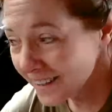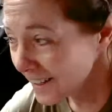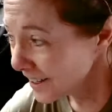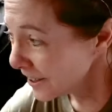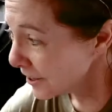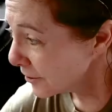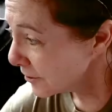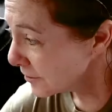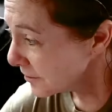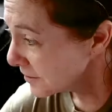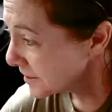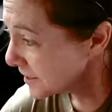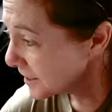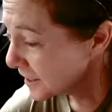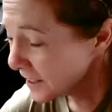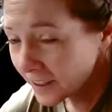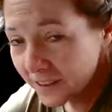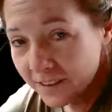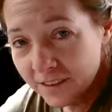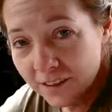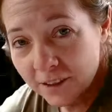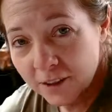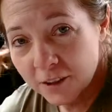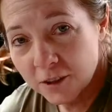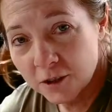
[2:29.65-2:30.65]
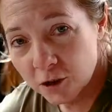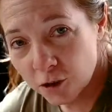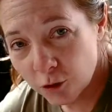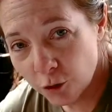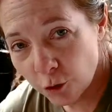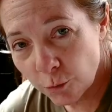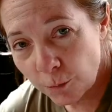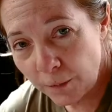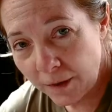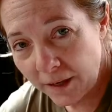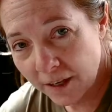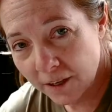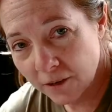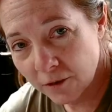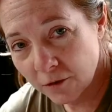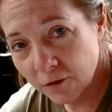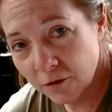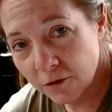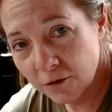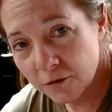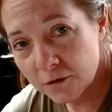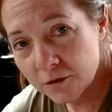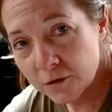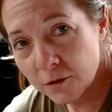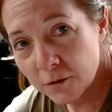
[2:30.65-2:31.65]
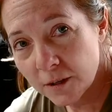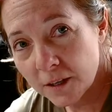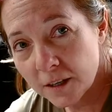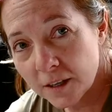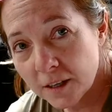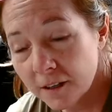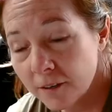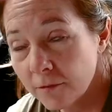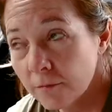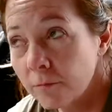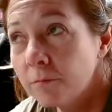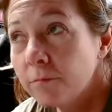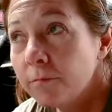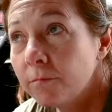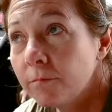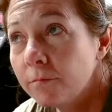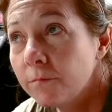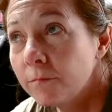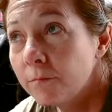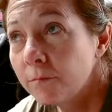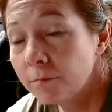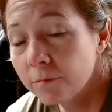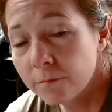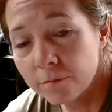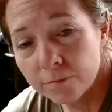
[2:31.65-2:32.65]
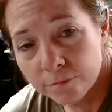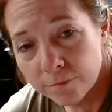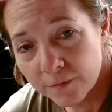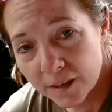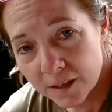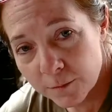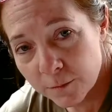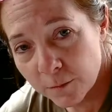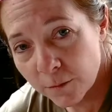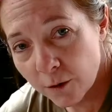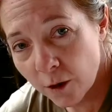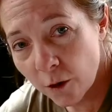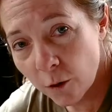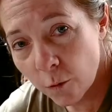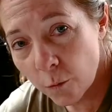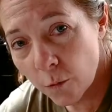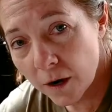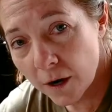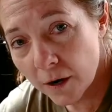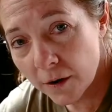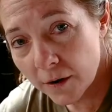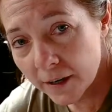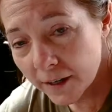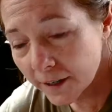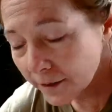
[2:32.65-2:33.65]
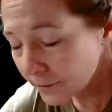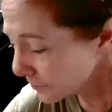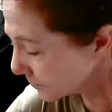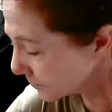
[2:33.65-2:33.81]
out to get to the control panel so he can mess with all the wiring.